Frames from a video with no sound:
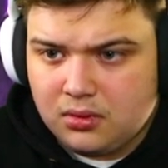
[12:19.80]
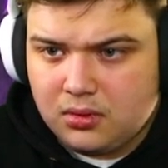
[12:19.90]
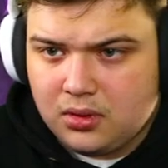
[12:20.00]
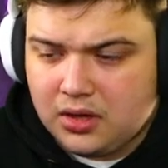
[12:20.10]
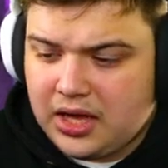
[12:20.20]

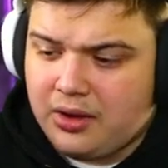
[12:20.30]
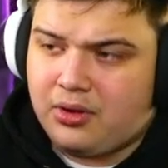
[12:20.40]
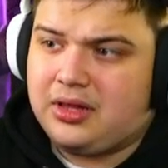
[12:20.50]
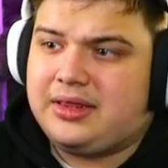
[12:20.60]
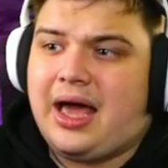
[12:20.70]
Okay,
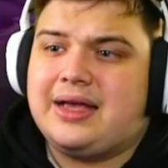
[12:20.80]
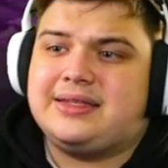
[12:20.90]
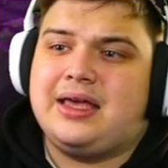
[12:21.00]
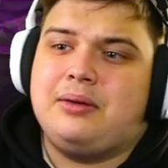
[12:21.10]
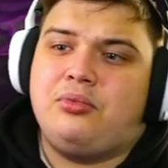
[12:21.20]
well, it dies
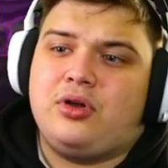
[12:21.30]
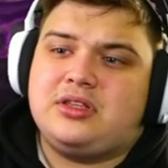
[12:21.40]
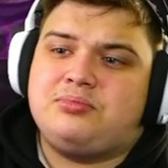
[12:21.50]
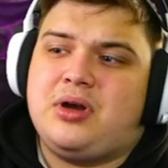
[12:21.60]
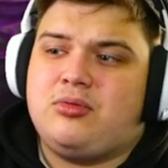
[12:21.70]
here, but it's
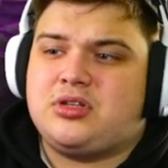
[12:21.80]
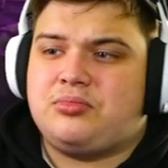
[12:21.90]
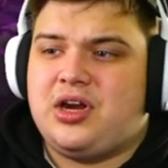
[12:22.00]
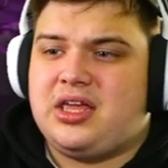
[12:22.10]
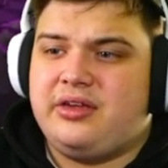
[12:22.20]
pretty much a
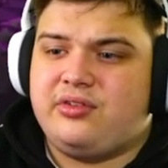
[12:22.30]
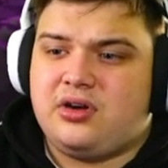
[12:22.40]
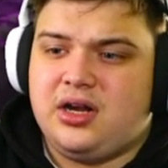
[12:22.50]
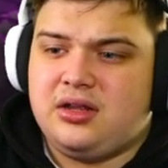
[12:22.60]
break-even, right?